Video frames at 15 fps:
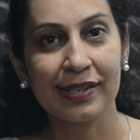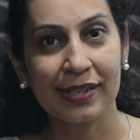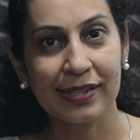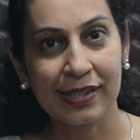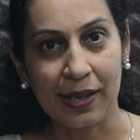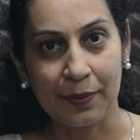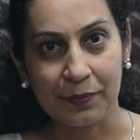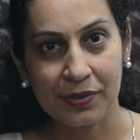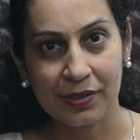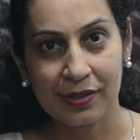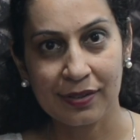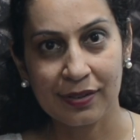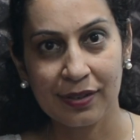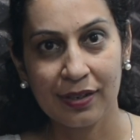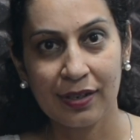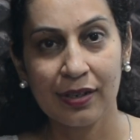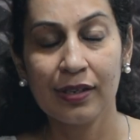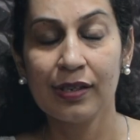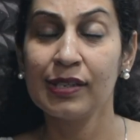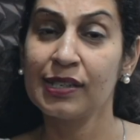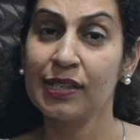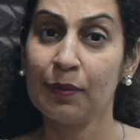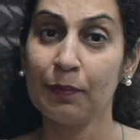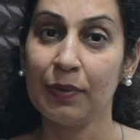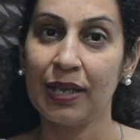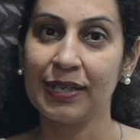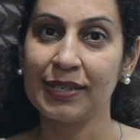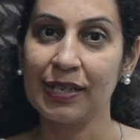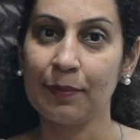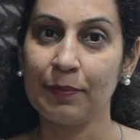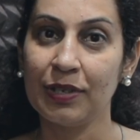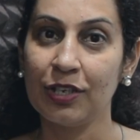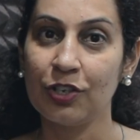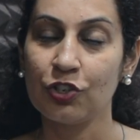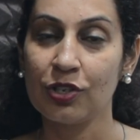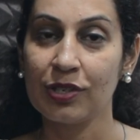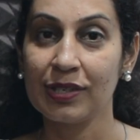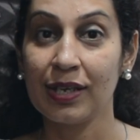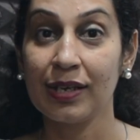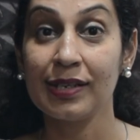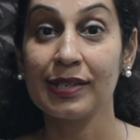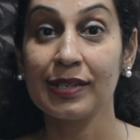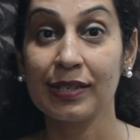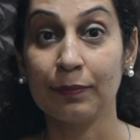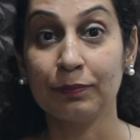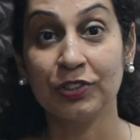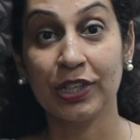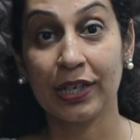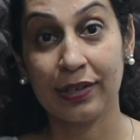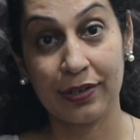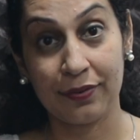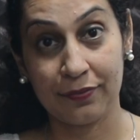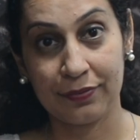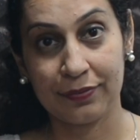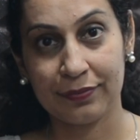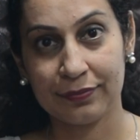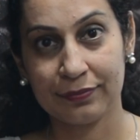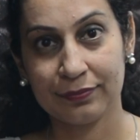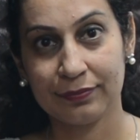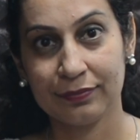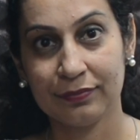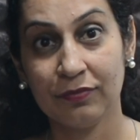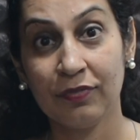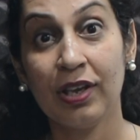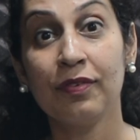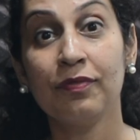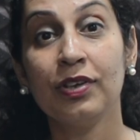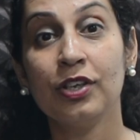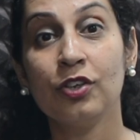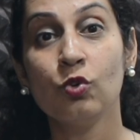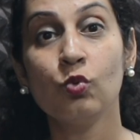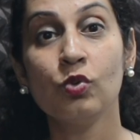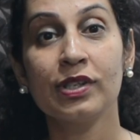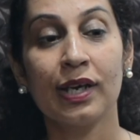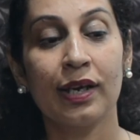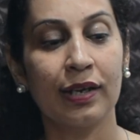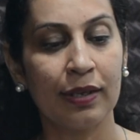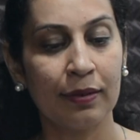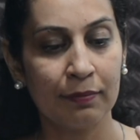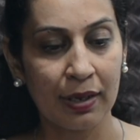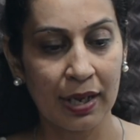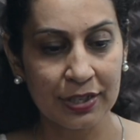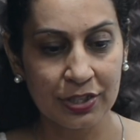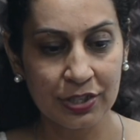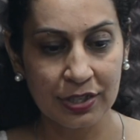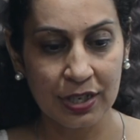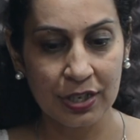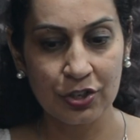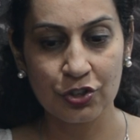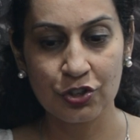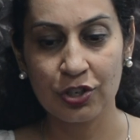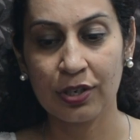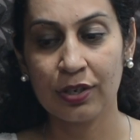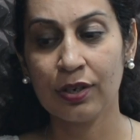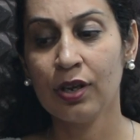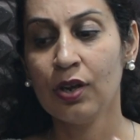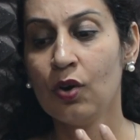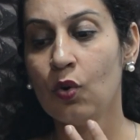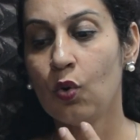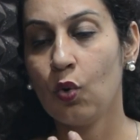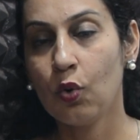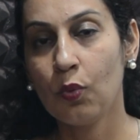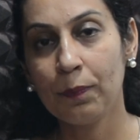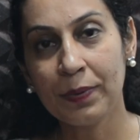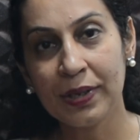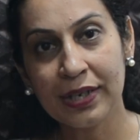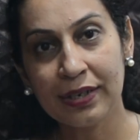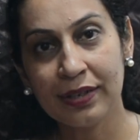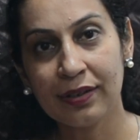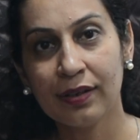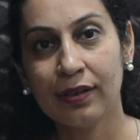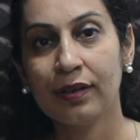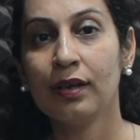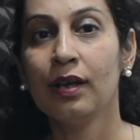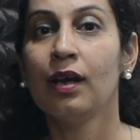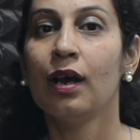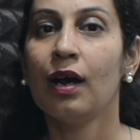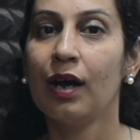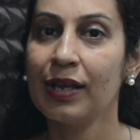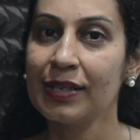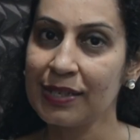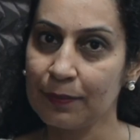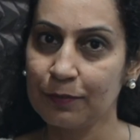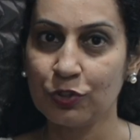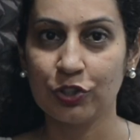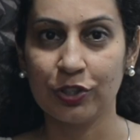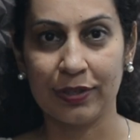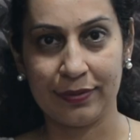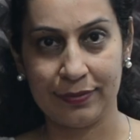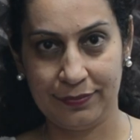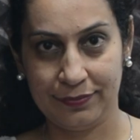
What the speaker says: exams. Some examinations are subjective, where we use our imagination, opinion, assumption.